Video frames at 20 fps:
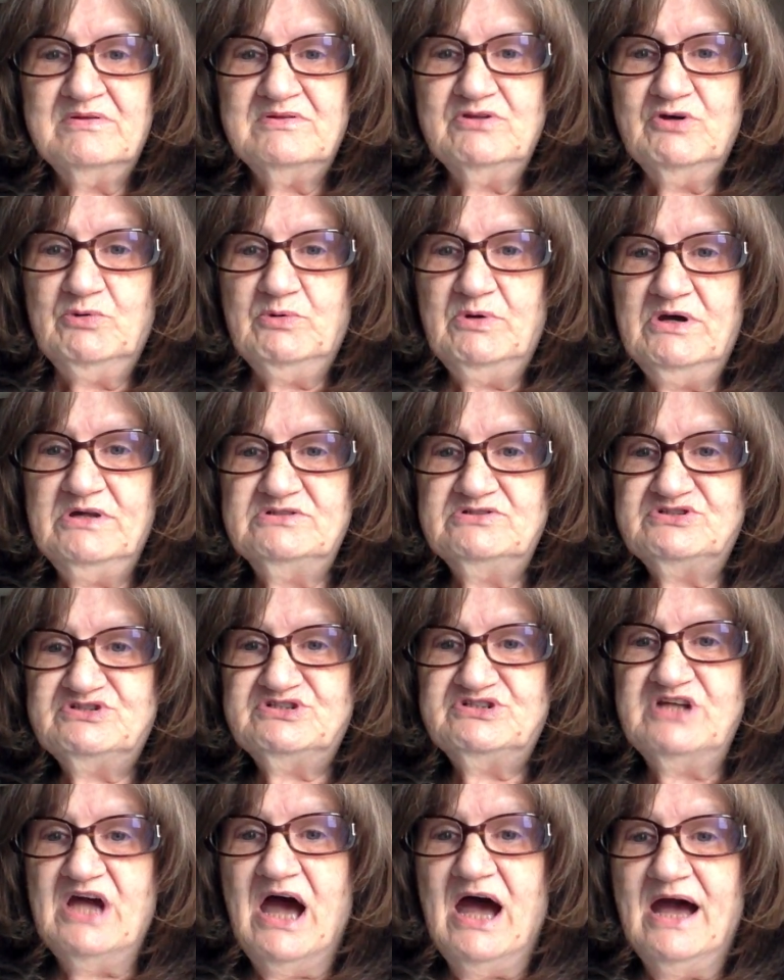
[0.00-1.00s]
Though
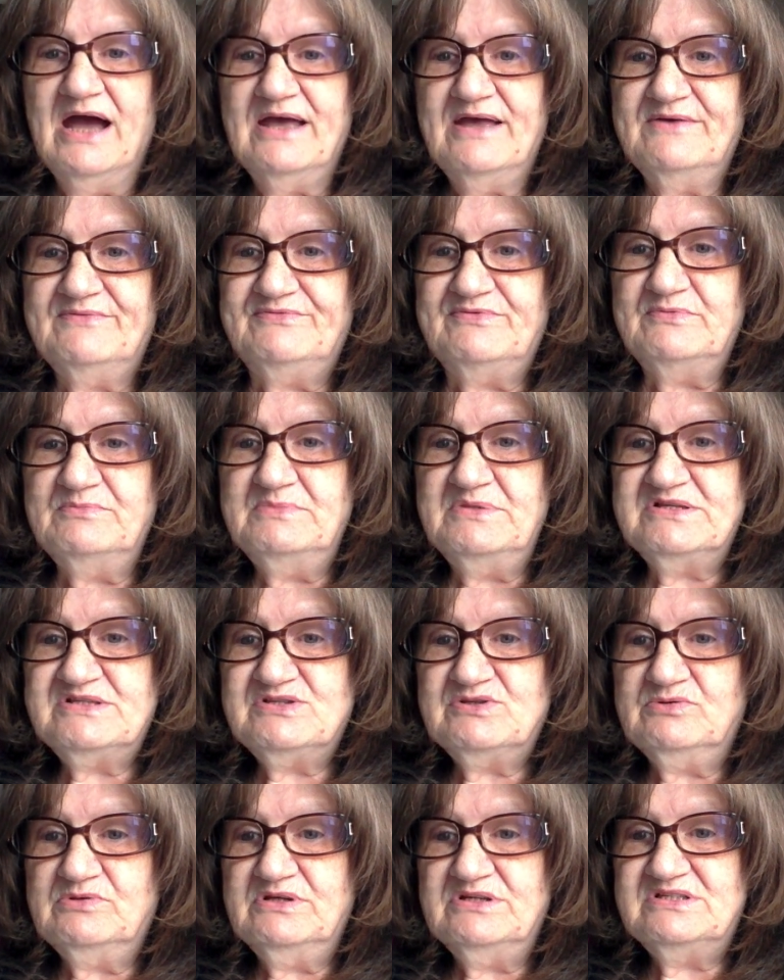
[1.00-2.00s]
others die if a
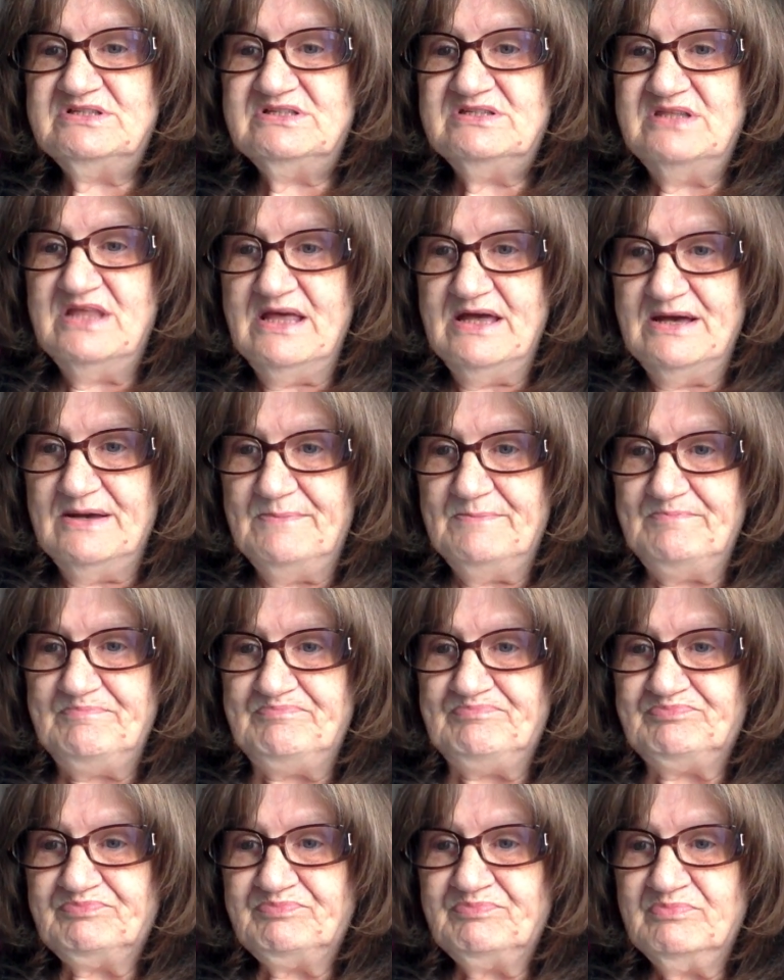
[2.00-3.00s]
missile hits them.
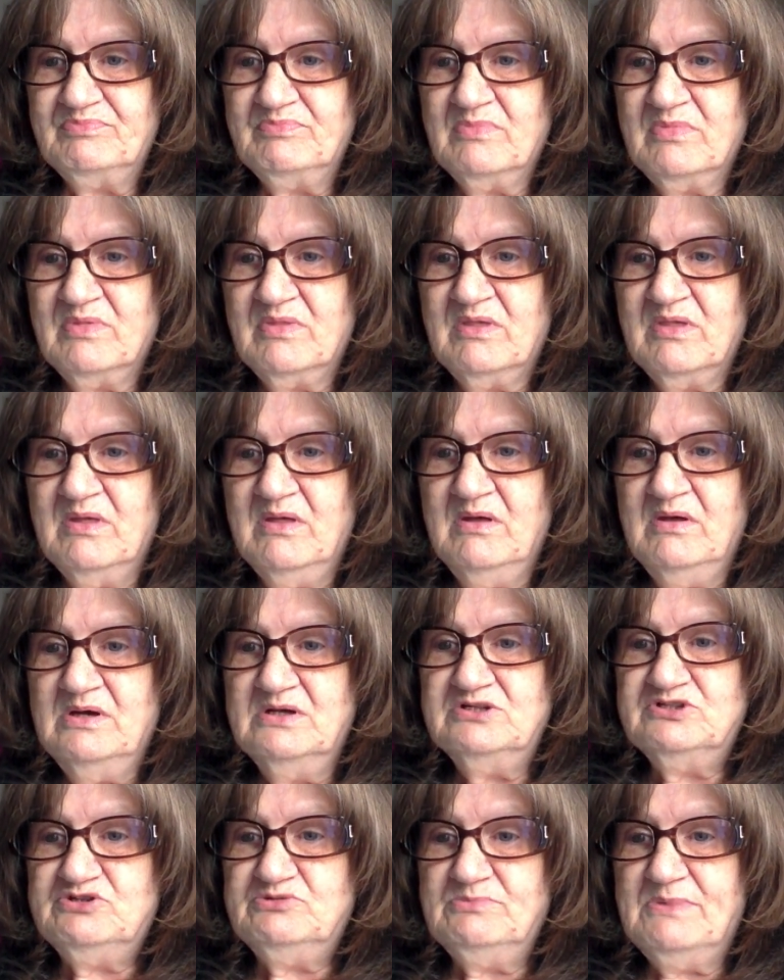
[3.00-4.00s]

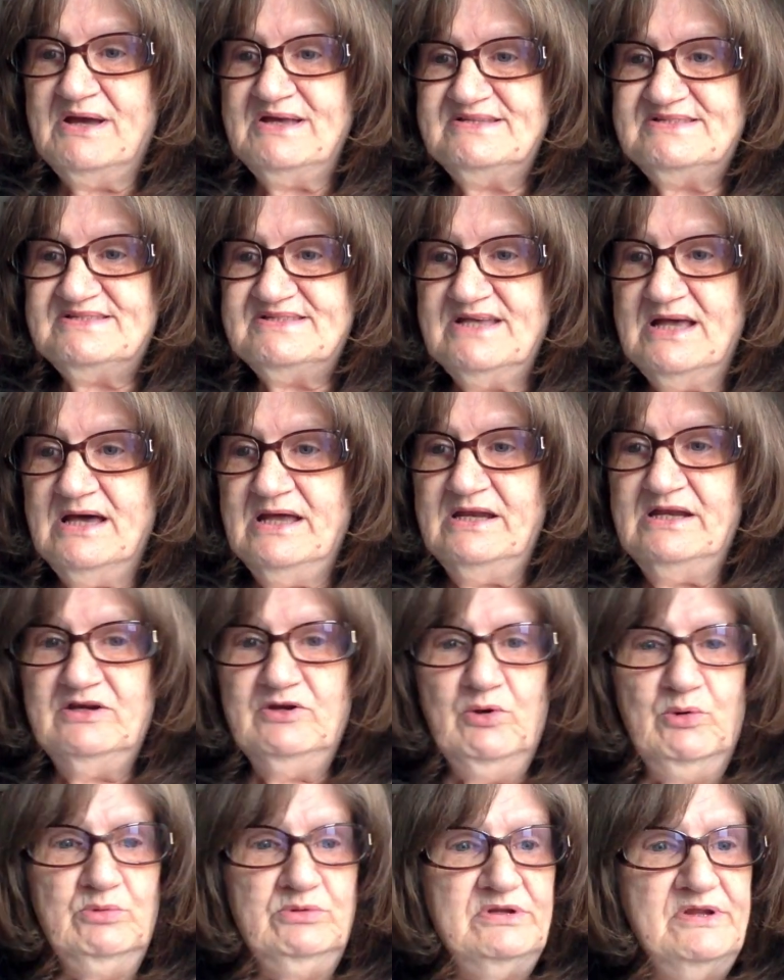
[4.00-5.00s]
To my son,
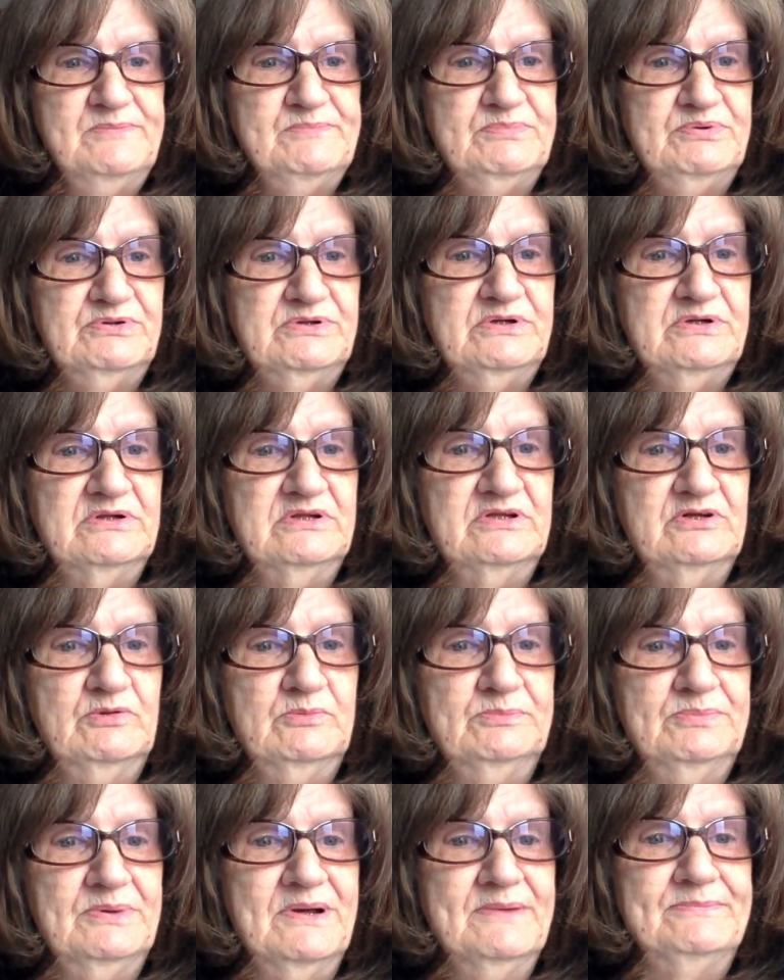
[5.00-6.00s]
it only put a little
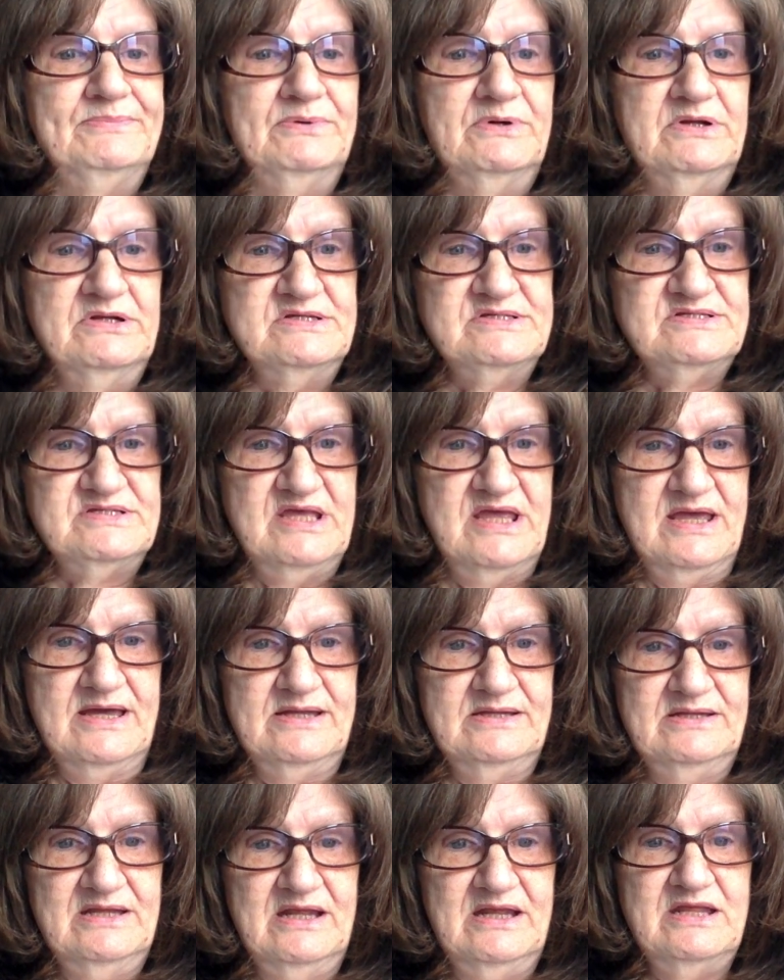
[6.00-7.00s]
bump on his
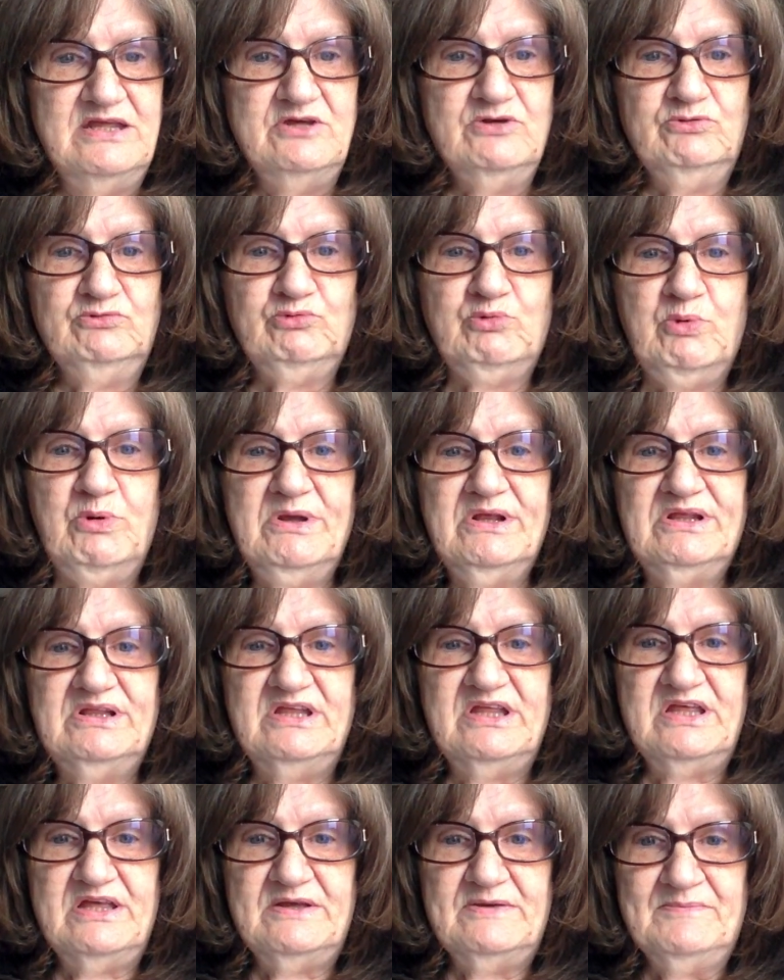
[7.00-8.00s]
head that healed
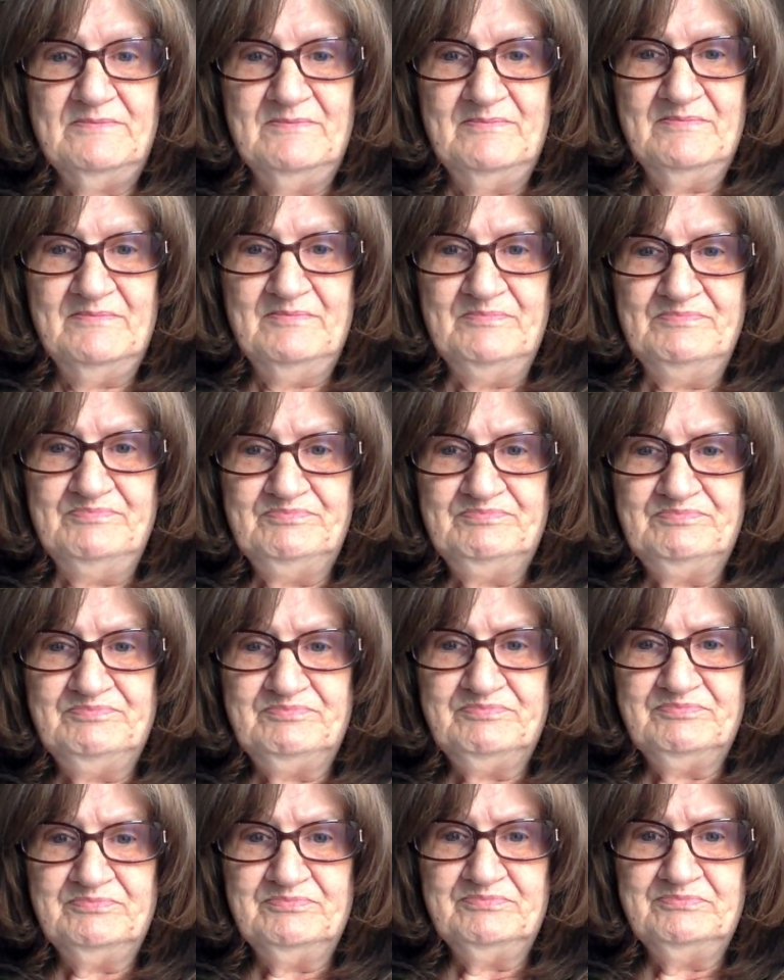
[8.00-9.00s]
quickly.
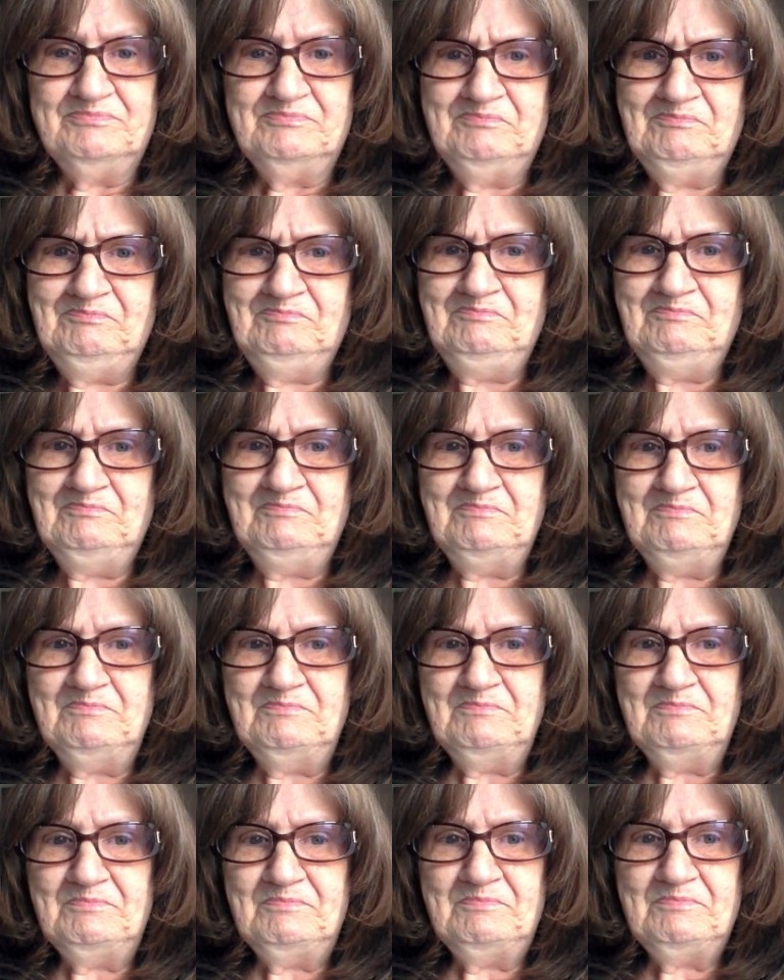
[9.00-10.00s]

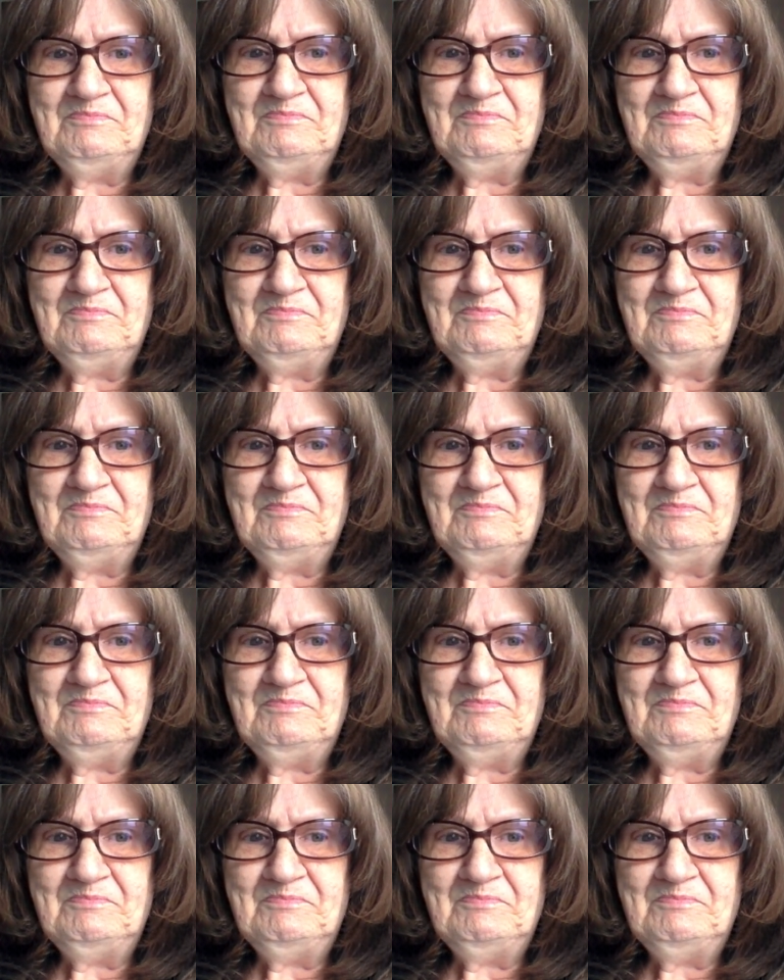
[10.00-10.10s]
Hmm.